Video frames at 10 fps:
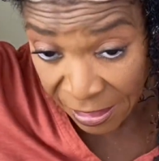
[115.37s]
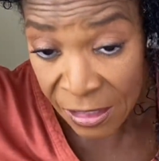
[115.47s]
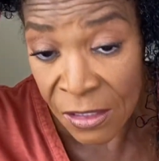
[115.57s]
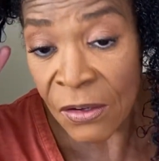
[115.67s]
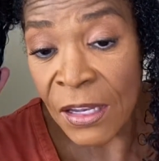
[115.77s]

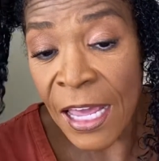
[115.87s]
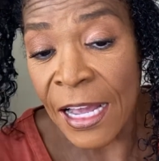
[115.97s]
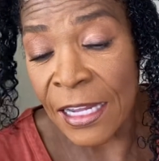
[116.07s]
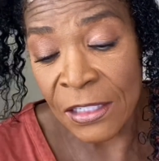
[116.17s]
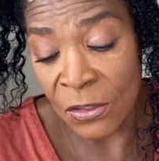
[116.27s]
You know, like
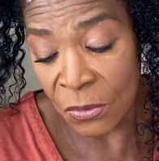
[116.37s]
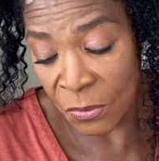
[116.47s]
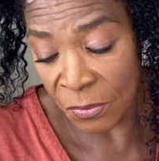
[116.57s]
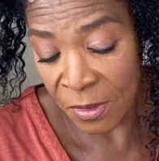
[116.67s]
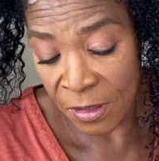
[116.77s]
I
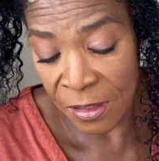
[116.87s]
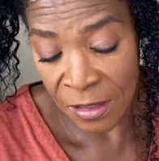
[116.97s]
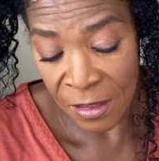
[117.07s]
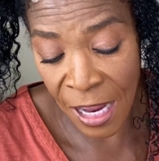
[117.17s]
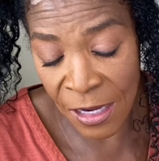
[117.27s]
do.
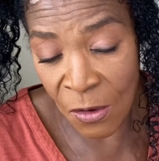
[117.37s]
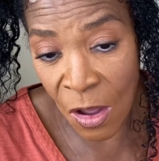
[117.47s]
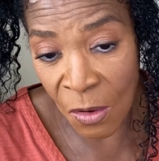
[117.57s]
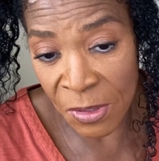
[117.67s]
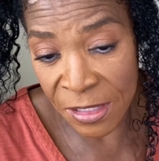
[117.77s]
I don't
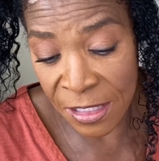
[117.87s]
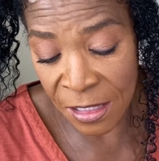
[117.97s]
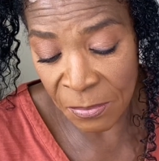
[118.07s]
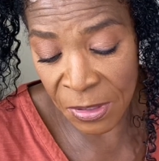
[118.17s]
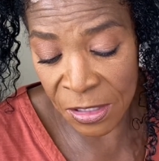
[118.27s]
always get
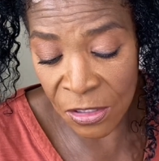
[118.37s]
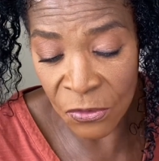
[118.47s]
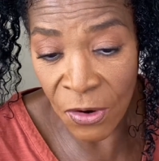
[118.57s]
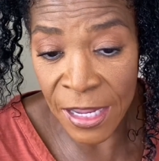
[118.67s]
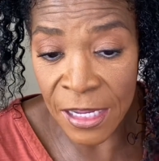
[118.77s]
up under the
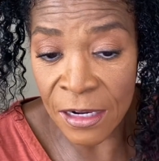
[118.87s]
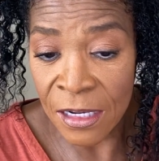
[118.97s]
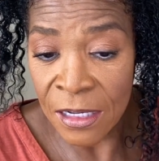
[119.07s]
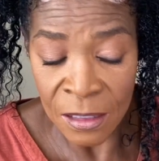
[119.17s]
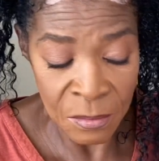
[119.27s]
dryer,
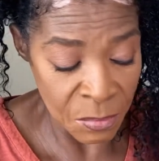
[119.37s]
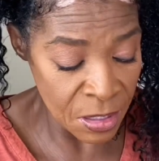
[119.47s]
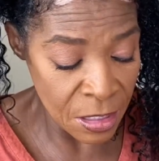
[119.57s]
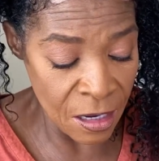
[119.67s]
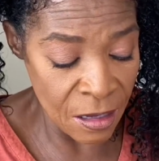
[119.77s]

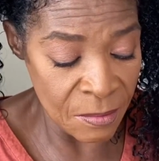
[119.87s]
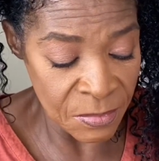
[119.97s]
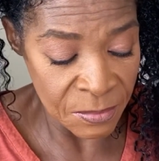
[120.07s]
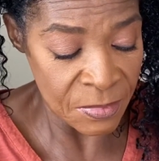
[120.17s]
but um,